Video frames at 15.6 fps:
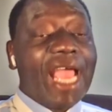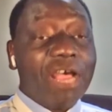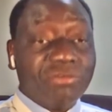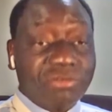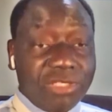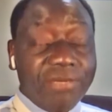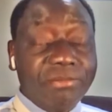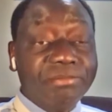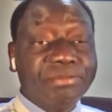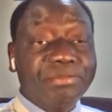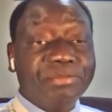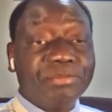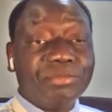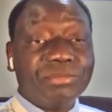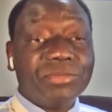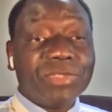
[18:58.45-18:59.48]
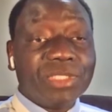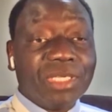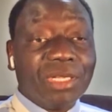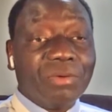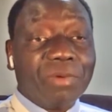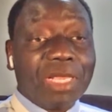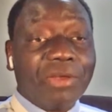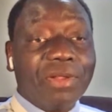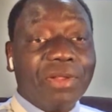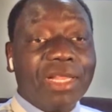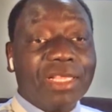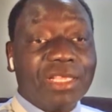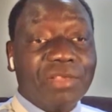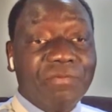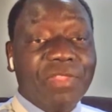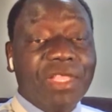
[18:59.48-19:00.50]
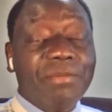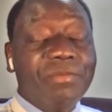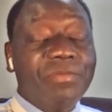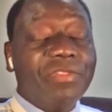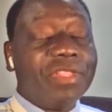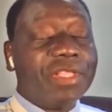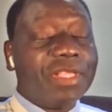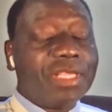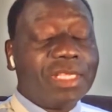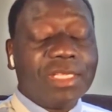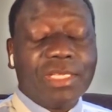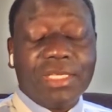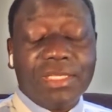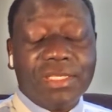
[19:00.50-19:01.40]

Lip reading: outcome. We're going to give them the